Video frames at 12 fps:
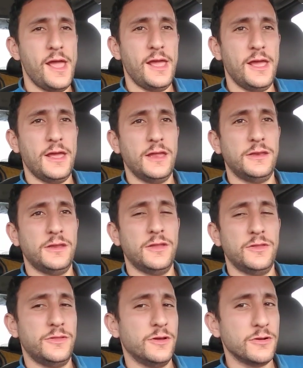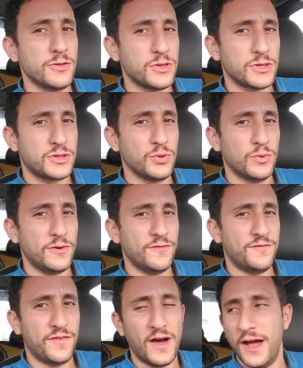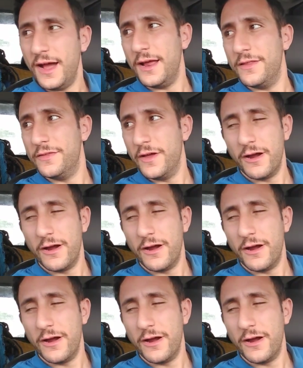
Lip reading: And they're just doing fine.